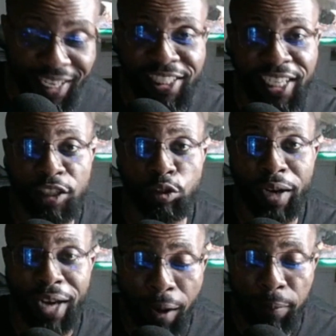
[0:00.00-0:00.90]
I check this
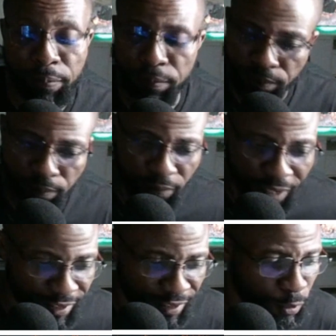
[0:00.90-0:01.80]
one out.
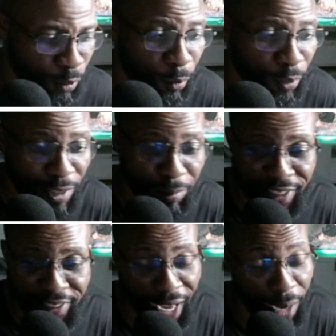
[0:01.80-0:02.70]
Yes, without wasting
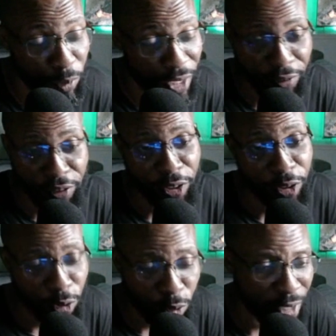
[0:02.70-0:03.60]
much time, without further
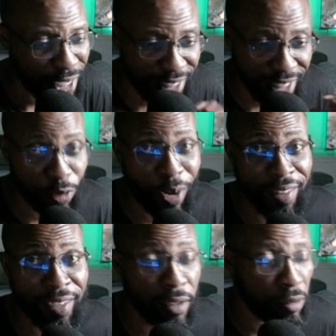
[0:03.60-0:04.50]
ado, let's dig right in.